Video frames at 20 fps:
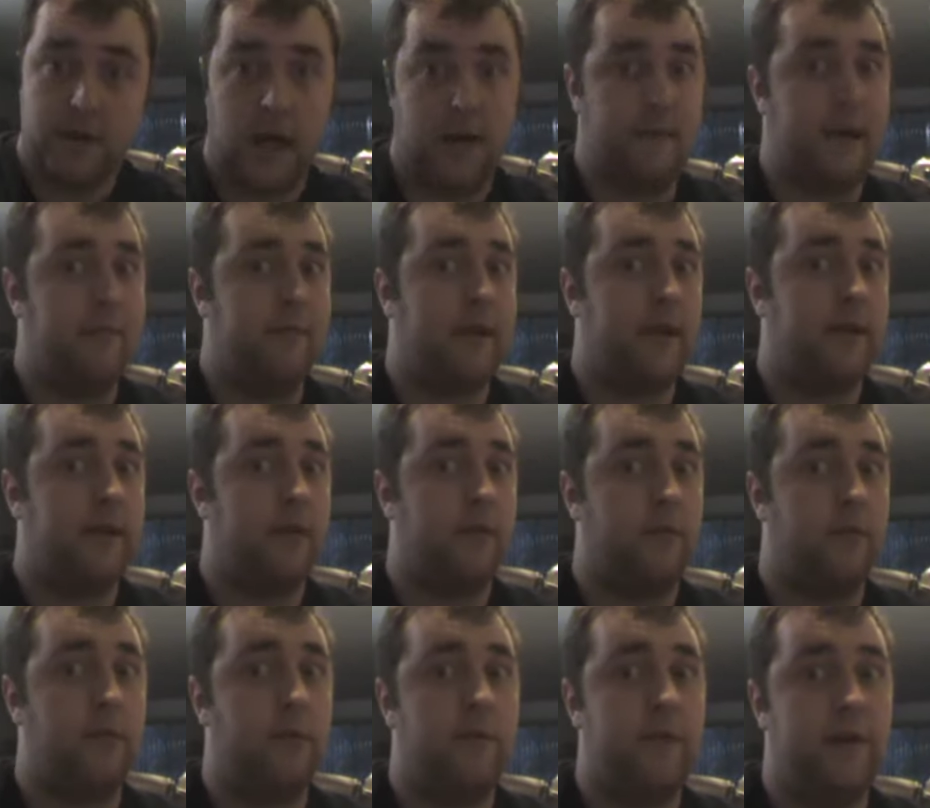I might make
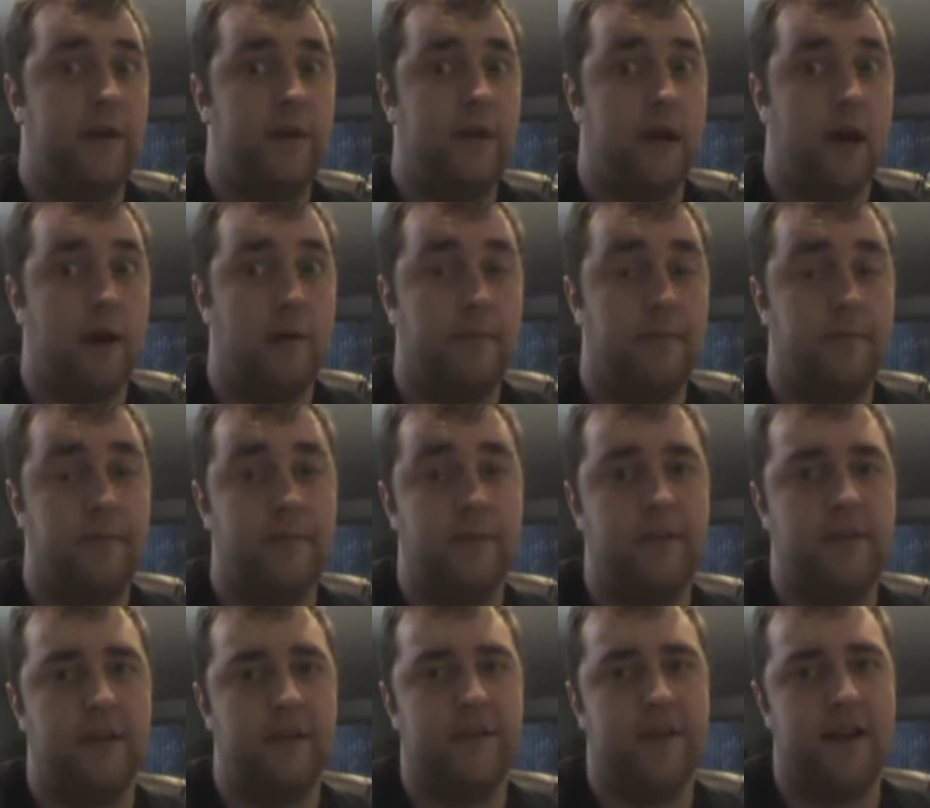another movie come
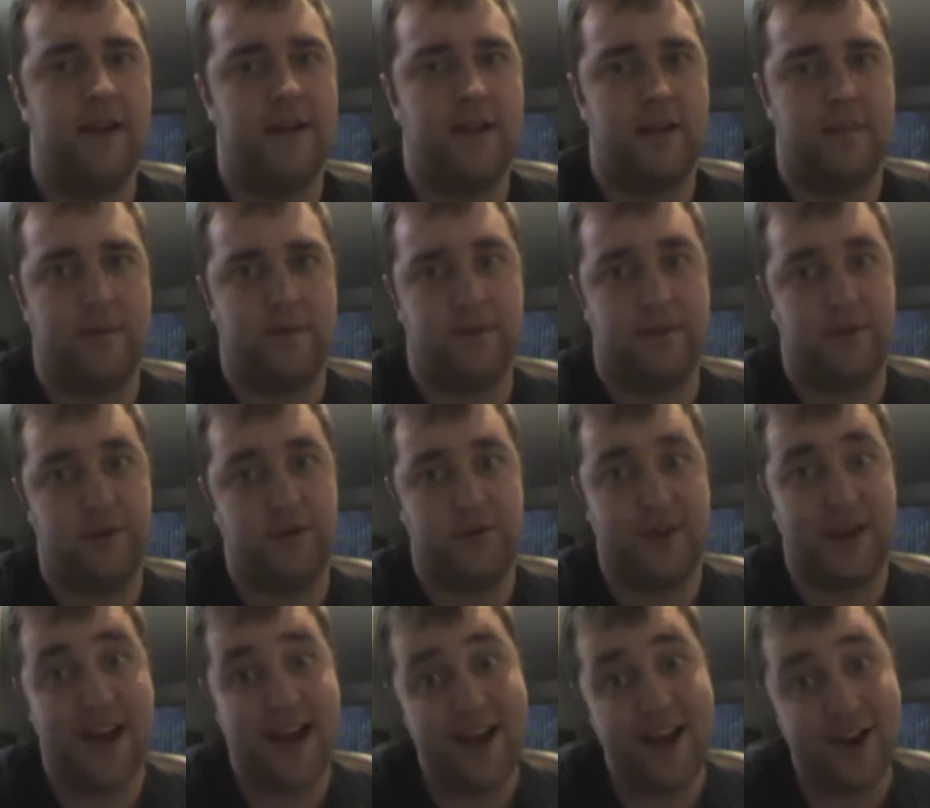deciding about the new
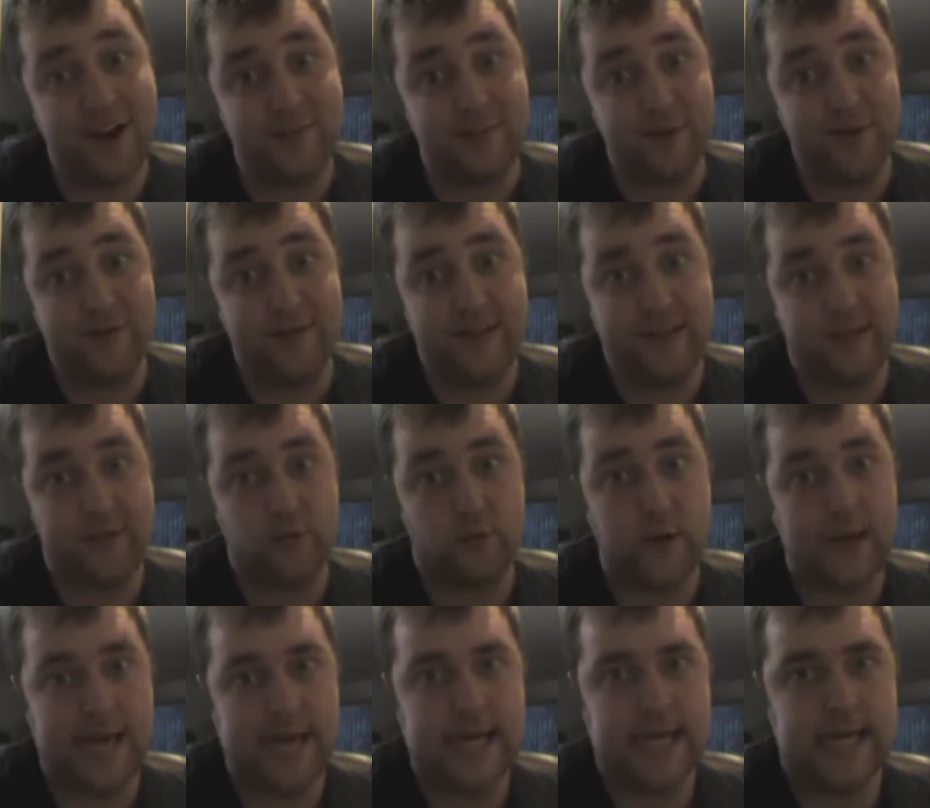Die Hard movie this
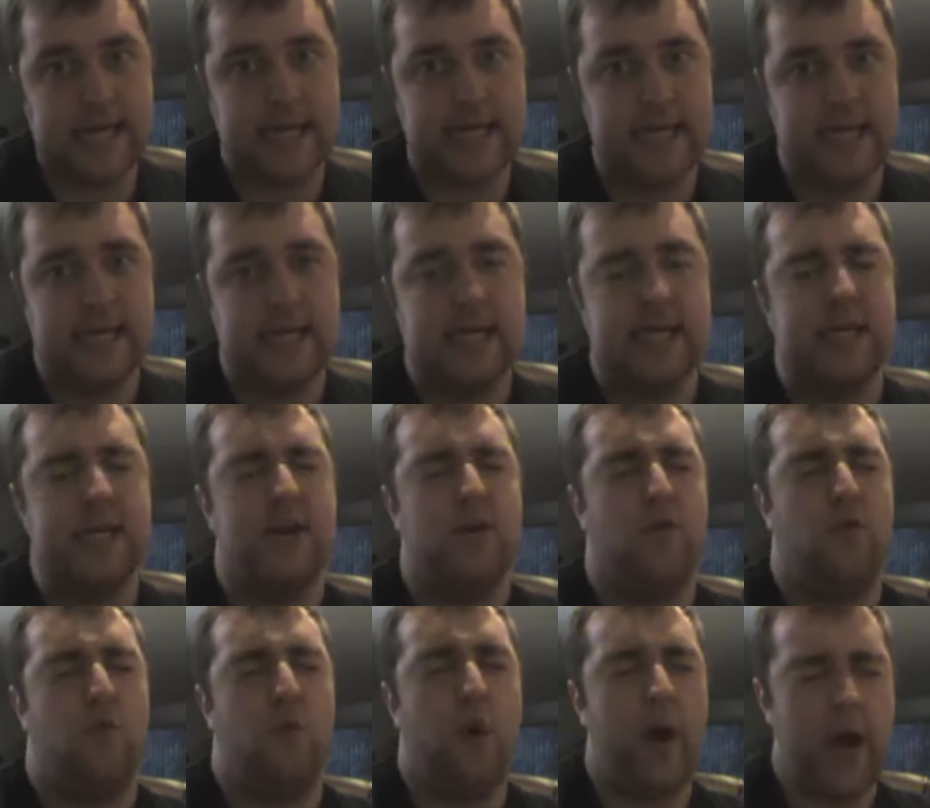week.
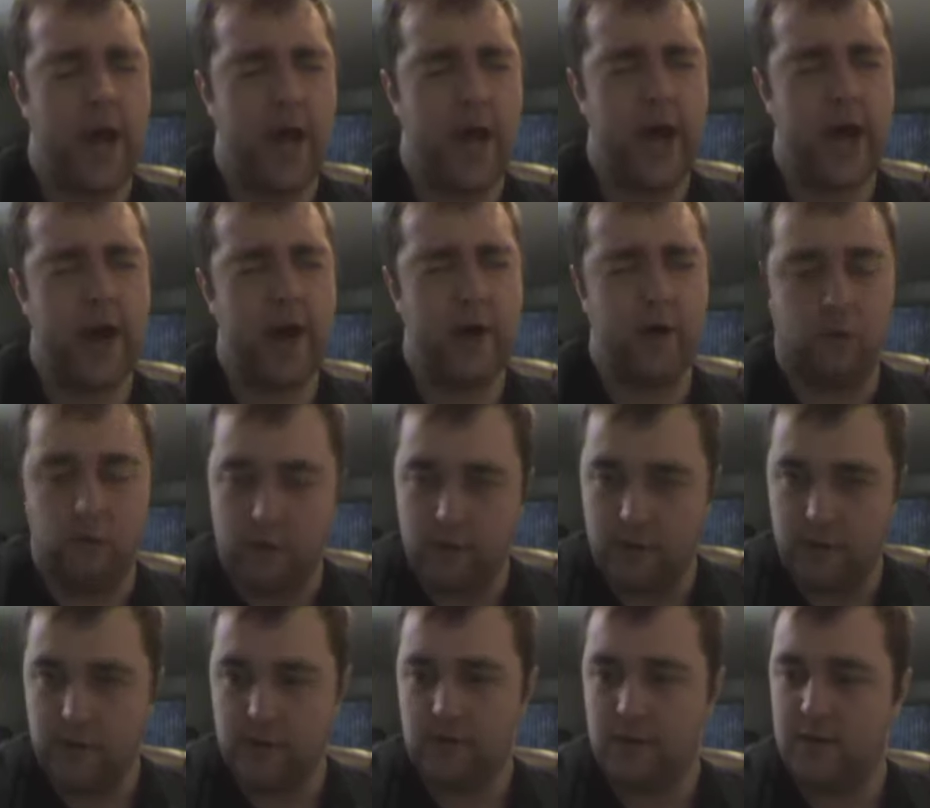Woo!
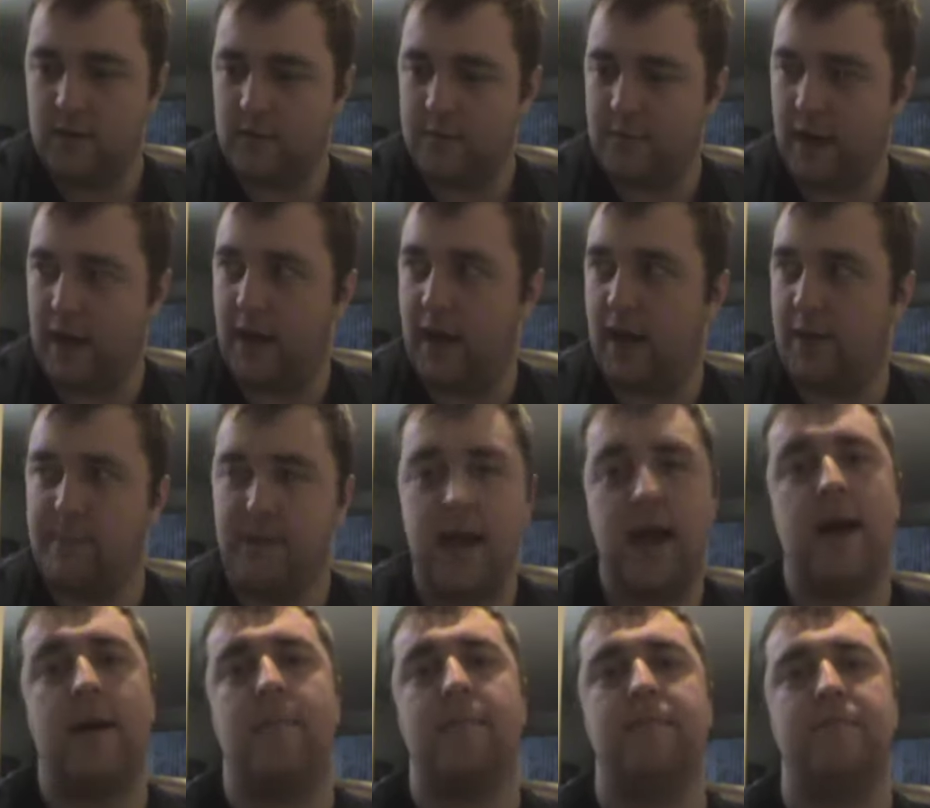But,
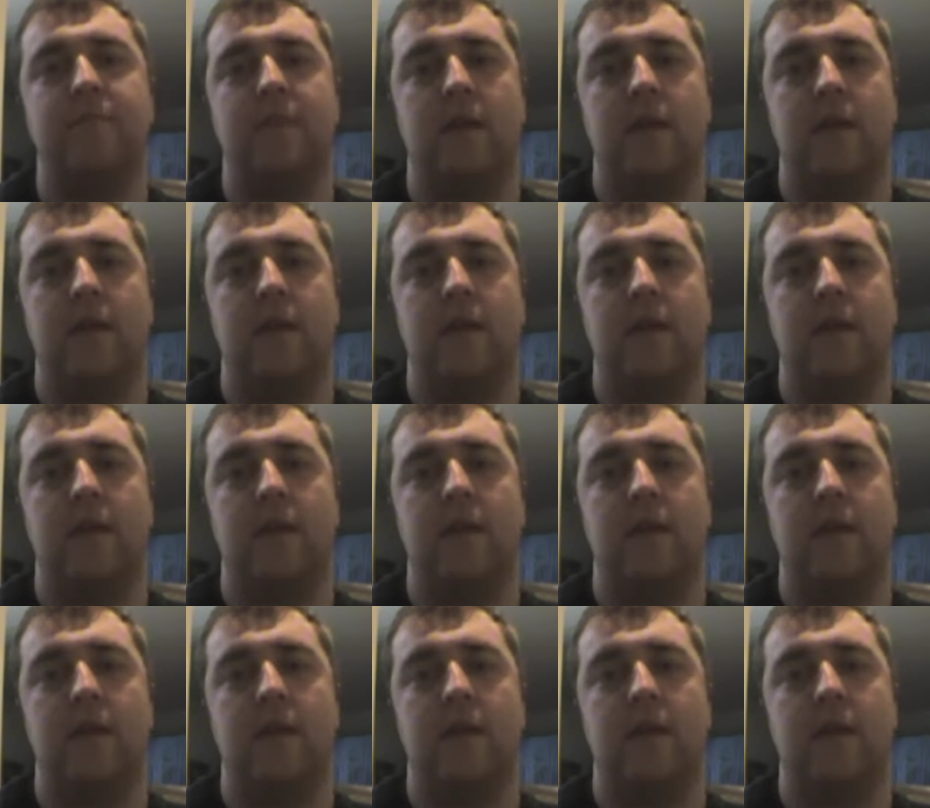yeah.